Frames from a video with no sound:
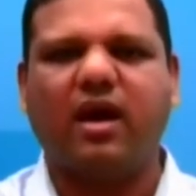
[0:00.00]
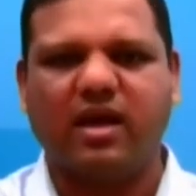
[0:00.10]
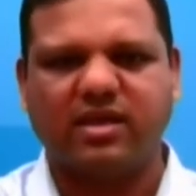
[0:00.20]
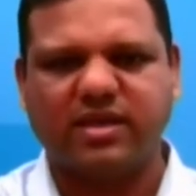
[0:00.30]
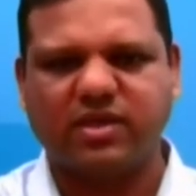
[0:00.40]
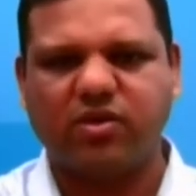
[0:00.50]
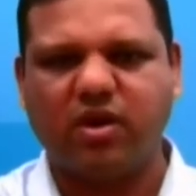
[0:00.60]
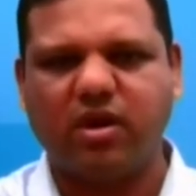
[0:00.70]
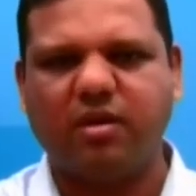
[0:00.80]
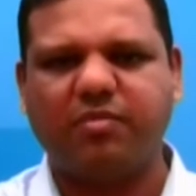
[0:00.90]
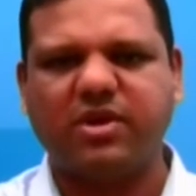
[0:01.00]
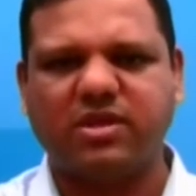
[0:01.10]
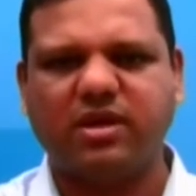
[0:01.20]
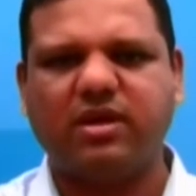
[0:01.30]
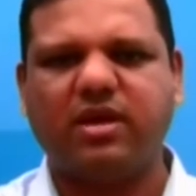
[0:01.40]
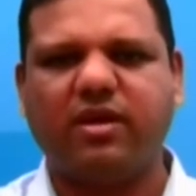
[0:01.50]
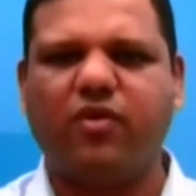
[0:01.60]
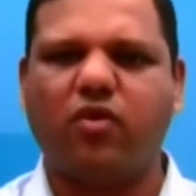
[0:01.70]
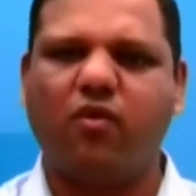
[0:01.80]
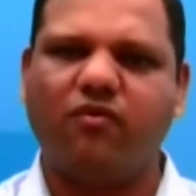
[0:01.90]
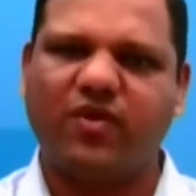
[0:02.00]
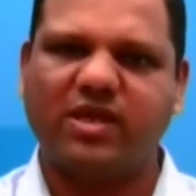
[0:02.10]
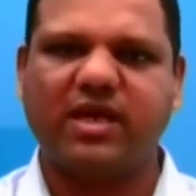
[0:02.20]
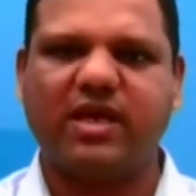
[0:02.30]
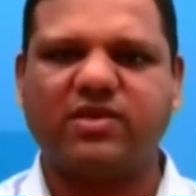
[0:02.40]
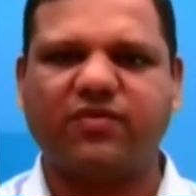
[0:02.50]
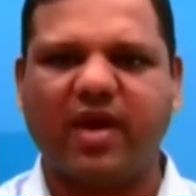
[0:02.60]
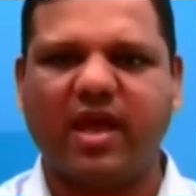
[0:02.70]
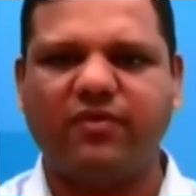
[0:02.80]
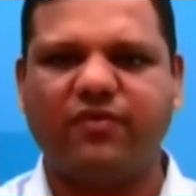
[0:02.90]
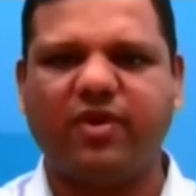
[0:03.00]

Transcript: 6 odd percent. for home First, it is 5.